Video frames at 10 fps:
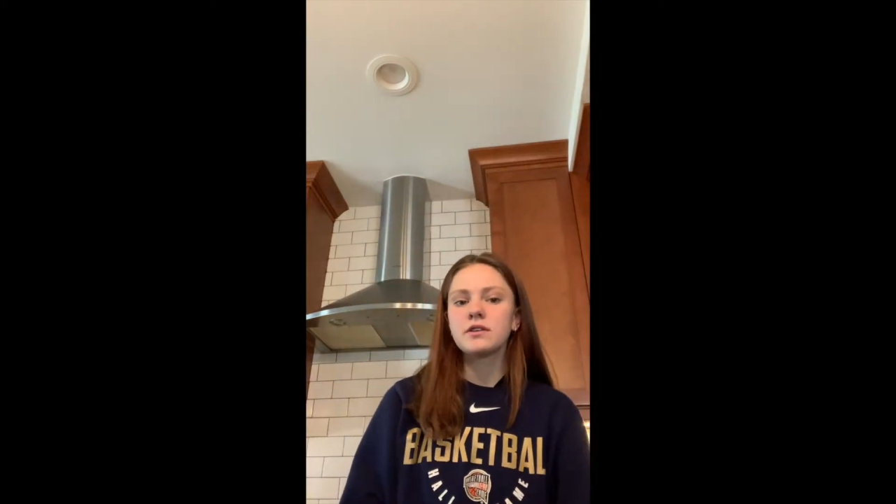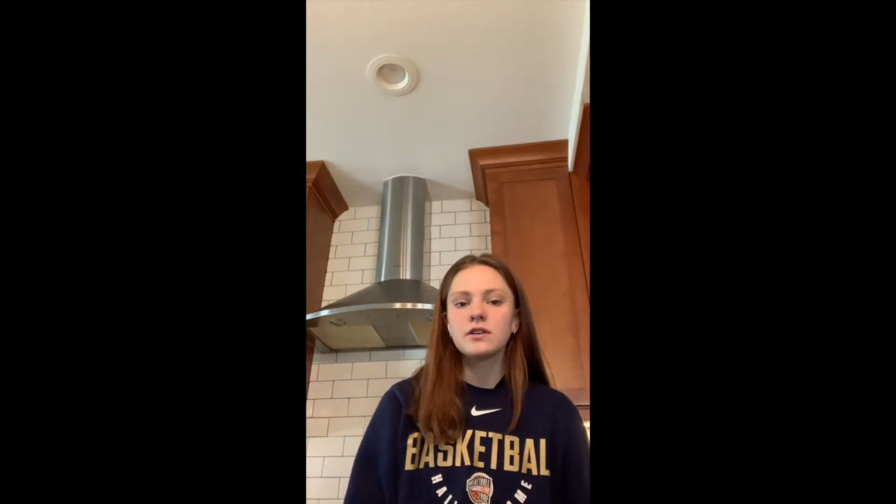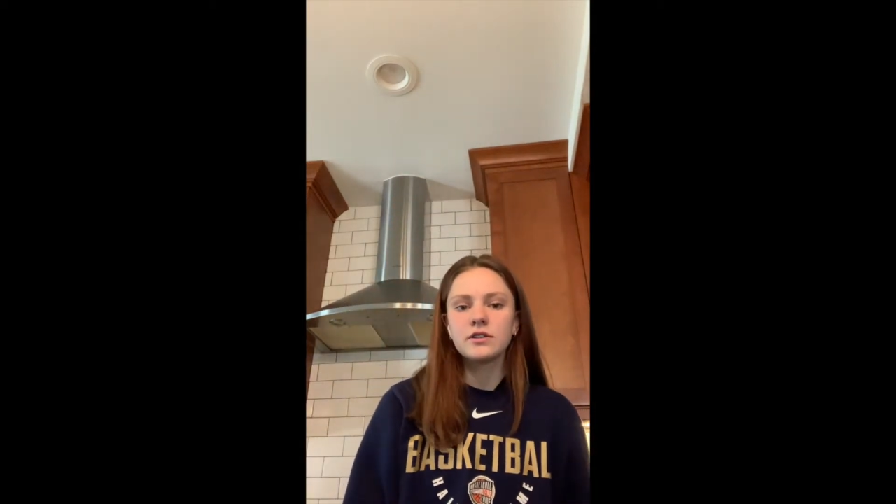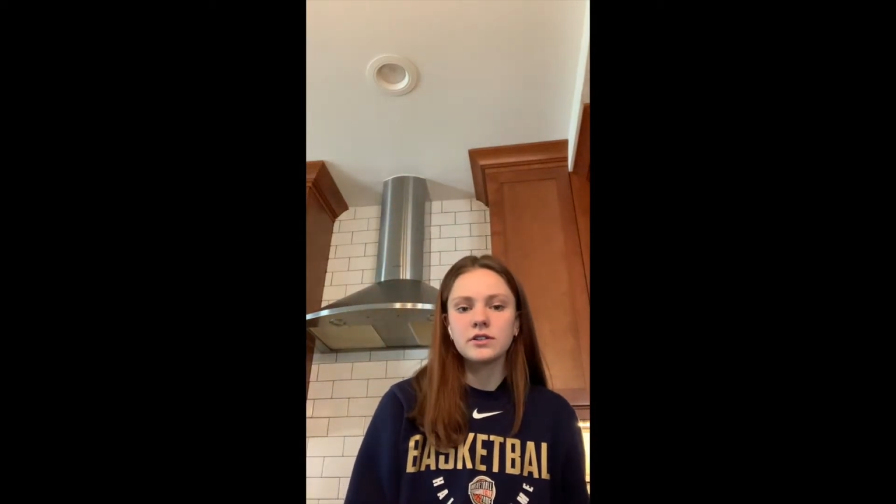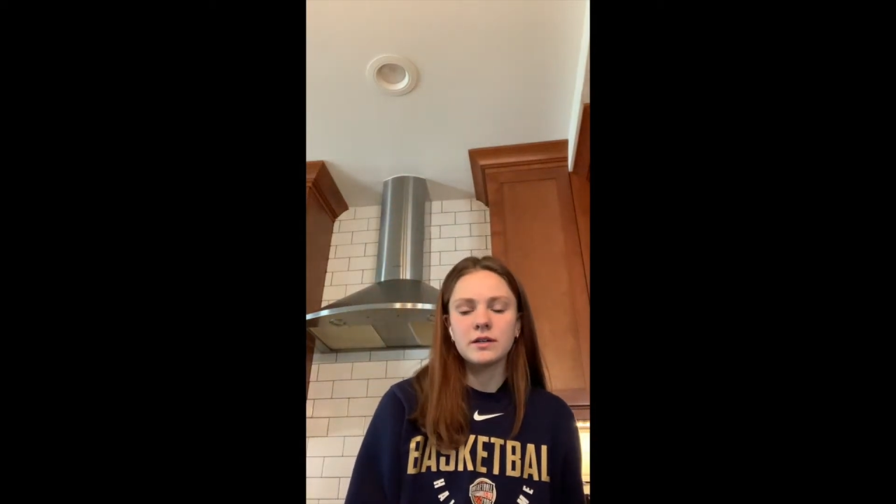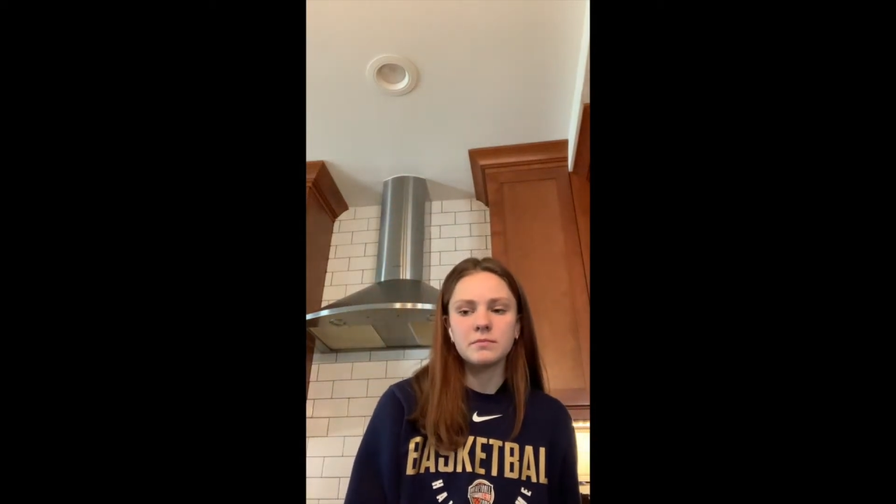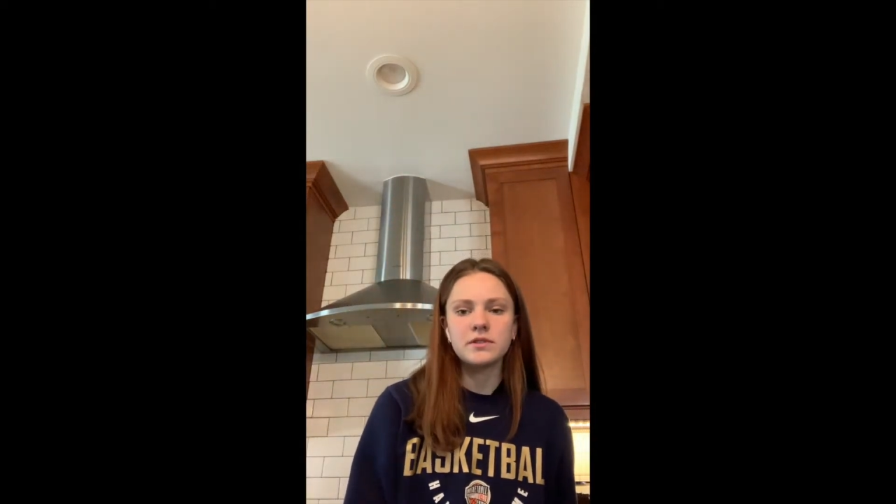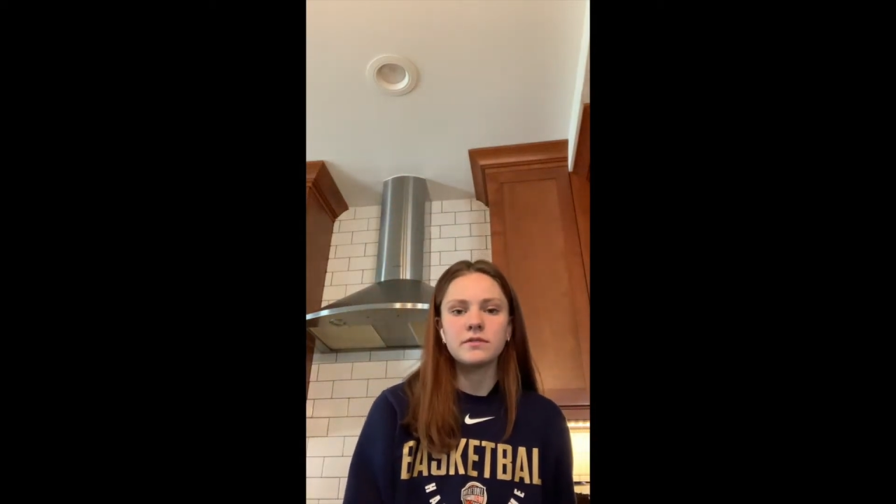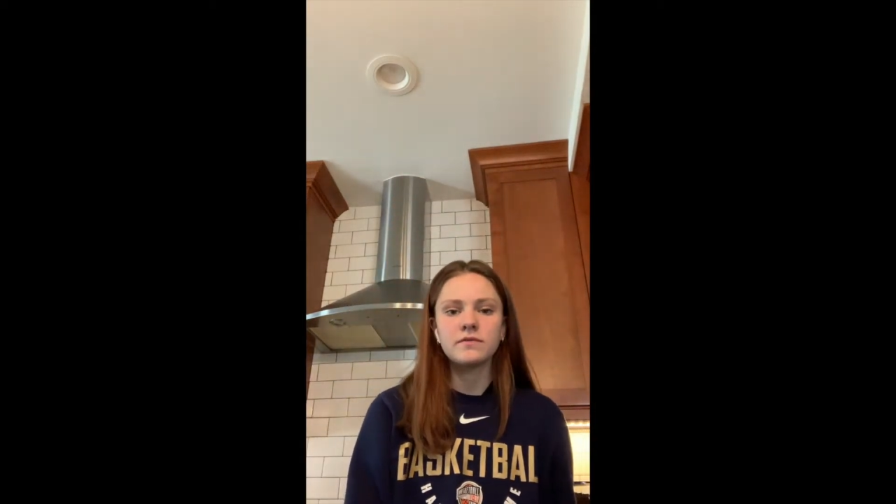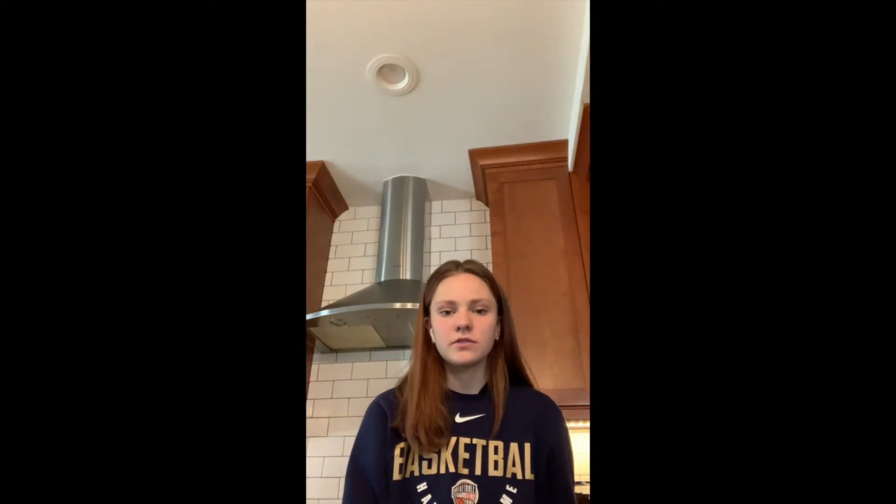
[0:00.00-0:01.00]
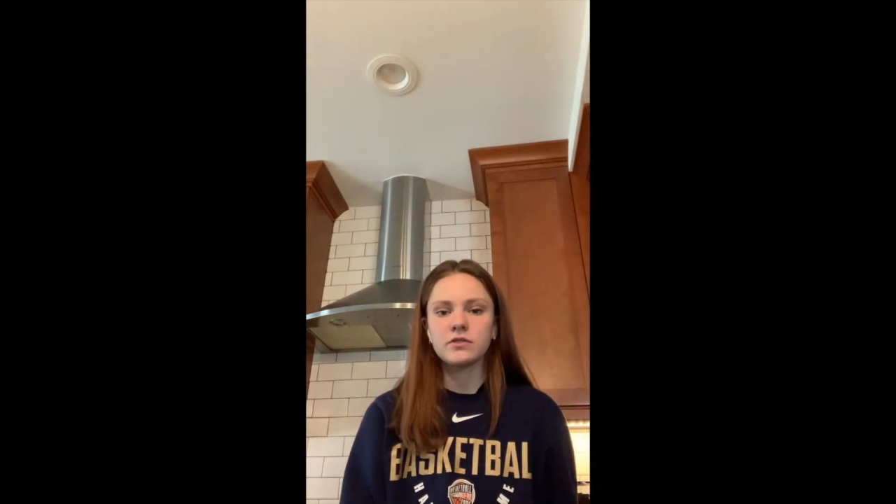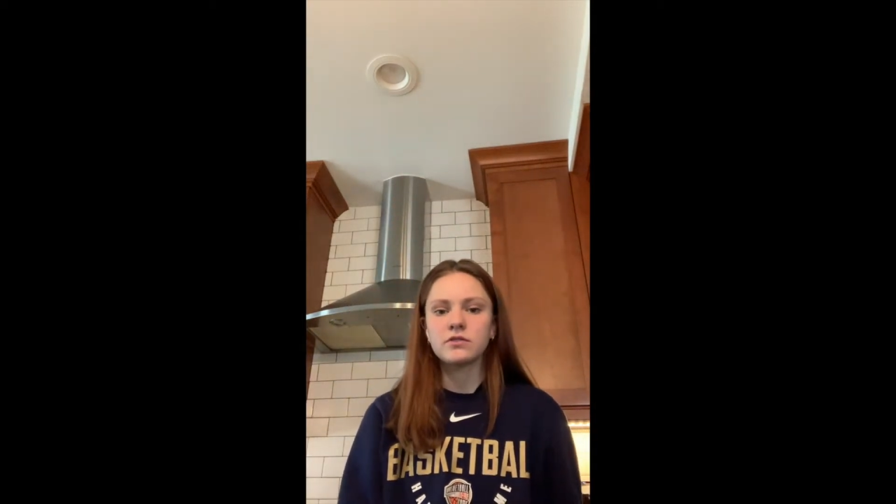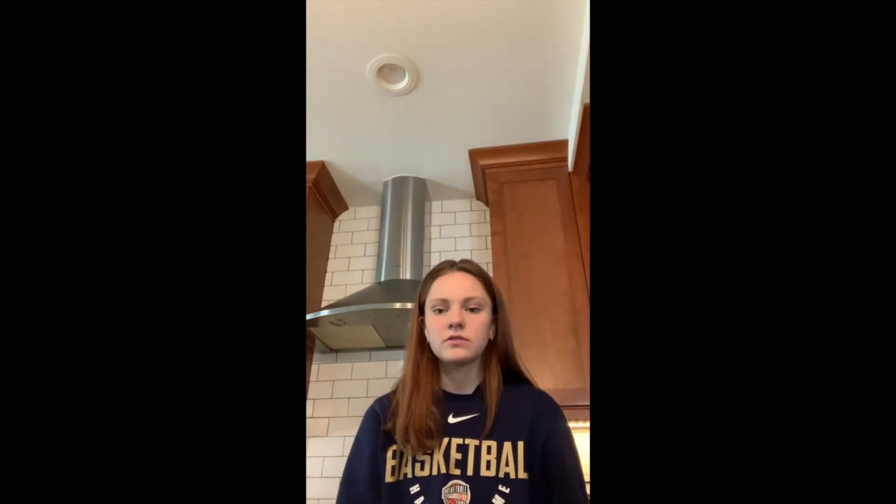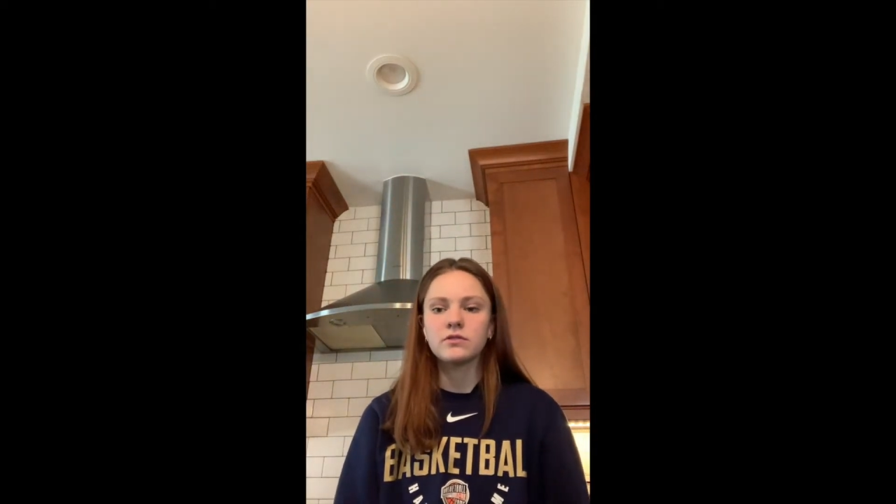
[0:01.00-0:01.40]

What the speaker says: Crepes first